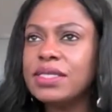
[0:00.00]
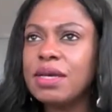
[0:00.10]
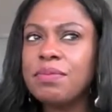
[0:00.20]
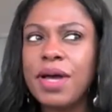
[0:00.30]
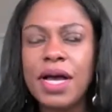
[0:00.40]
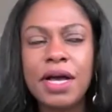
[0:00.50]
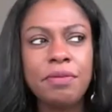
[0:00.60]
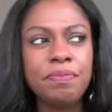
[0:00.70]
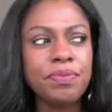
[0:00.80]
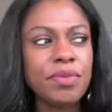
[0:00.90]

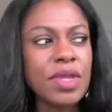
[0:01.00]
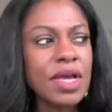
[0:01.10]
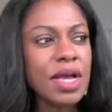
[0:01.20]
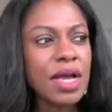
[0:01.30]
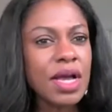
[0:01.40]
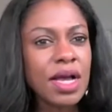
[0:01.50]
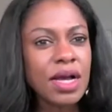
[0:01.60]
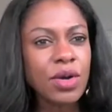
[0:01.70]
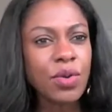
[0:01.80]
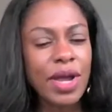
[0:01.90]
some
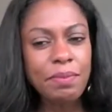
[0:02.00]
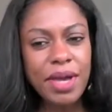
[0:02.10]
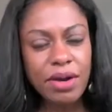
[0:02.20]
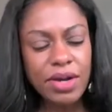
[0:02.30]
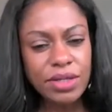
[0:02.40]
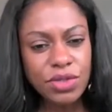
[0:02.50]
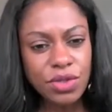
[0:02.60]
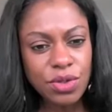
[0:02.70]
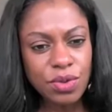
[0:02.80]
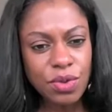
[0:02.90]
cranberry
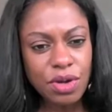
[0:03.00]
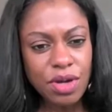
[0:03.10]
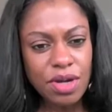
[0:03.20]
too?